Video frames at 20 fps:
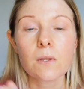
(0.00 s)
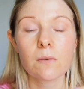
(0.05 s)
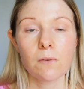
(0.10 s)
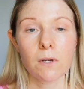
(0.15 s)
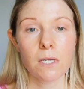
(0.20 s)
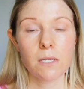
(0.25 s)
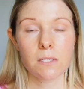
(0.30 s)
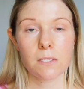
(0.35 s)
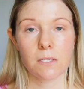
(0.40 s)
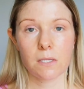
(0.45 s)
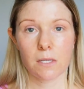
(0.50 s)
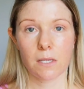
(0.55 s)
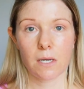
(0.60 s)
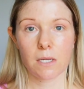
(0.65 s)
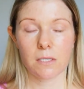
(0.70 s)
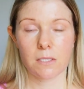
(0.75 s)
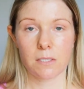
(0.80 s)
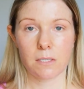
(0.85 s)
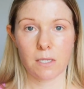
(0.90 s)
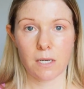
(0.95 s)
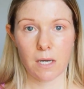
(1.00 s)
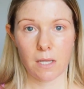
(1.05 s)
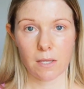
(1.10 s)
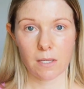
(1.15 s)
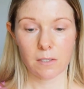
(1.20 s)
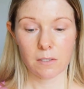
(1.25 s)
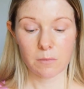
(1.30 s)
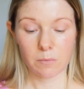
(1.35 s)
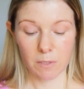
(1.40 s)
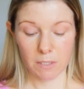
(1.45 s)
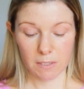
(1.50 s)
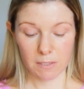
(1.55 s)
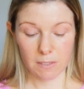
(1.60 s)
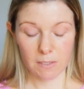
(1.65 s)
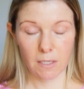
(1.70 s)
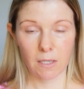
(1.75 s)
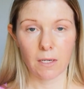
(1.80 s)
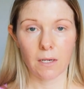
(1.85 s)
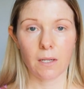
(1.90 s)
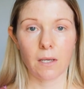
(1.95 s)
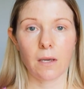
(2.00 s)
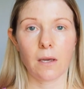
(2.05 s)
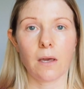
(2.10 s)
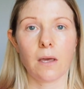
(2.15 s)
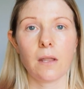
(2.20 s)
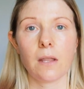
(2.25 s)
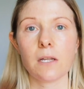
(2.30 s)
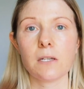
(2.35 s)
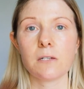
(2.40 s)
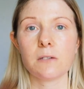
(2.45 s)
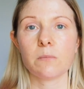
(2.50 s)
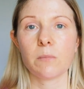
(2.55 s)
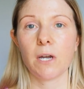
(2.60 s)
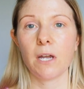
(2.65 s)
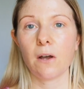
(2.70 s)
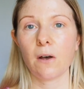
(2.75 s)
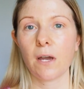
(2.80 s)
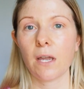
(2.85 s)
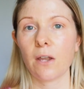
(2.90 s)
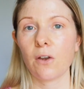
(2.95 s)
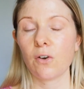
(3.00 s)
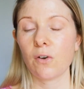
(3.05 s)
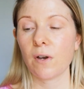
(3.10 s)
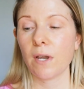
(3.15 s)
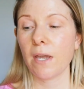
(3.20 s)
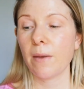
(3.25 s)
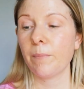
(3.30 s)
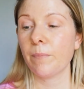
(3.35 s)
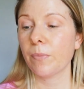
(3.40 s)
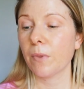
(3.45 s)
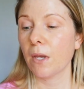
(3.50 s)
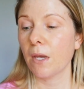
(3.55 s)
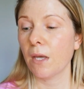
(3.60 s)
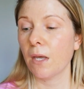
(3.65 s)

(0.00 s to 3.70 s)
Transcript: Right, so that's that. That's my skincare, that's my eye cream.